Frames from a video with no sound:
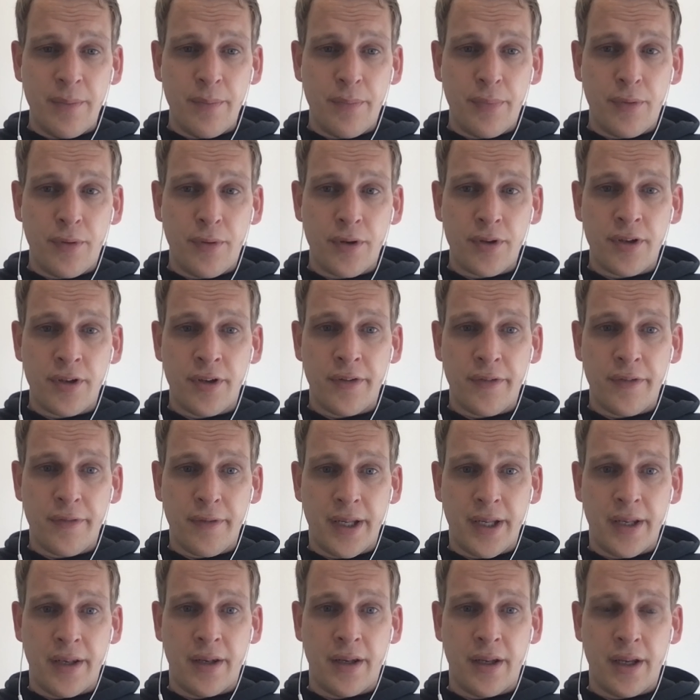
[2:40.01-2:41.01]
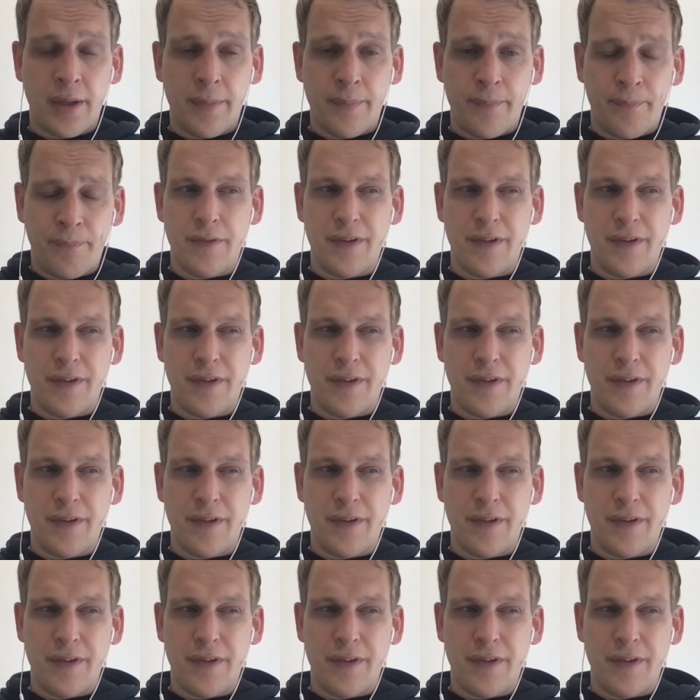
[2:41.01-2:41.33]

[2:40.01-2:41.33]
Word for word: important when um,